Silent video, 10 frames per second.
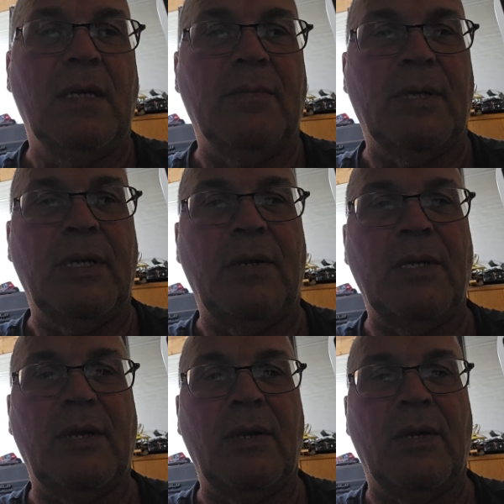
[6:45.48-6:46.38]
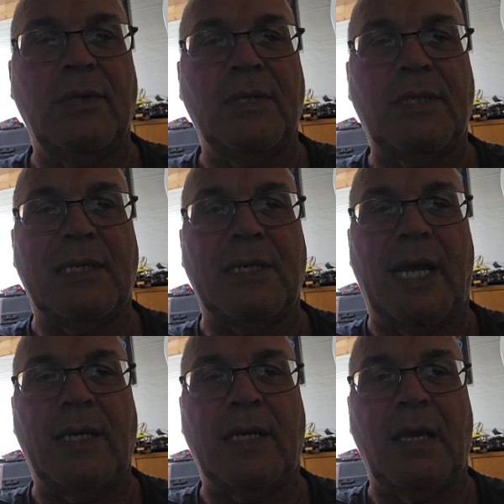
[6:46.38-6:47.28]
But here you go. I just did
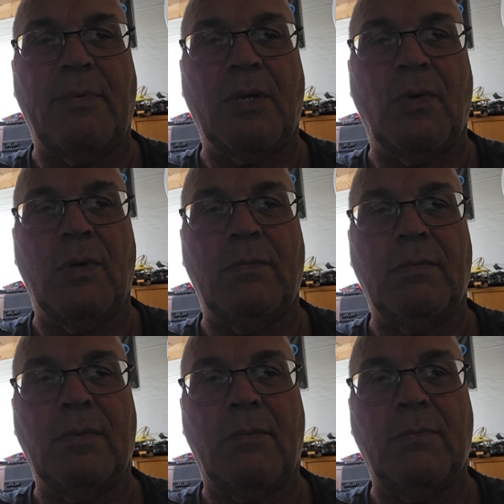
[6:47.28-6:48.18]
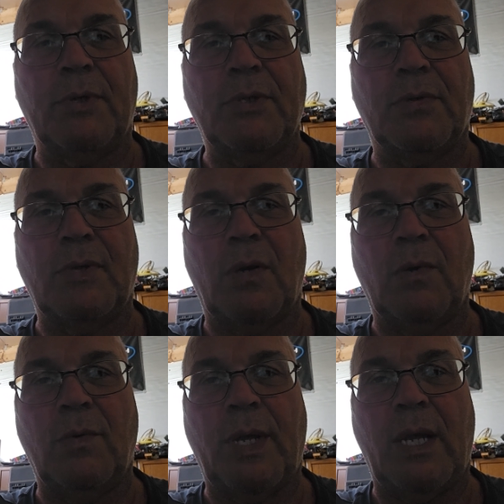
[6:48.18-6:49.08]
that to keep it going. I'm put you on
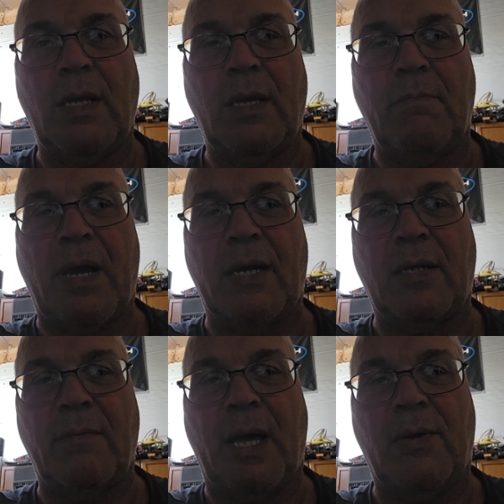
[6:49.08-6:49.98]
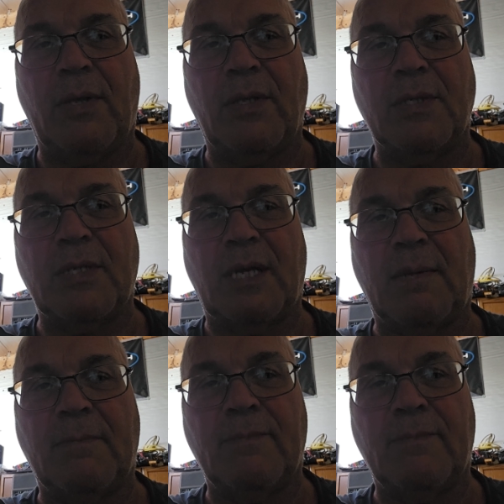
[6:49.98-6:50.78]
hold and get back to mounting this thing.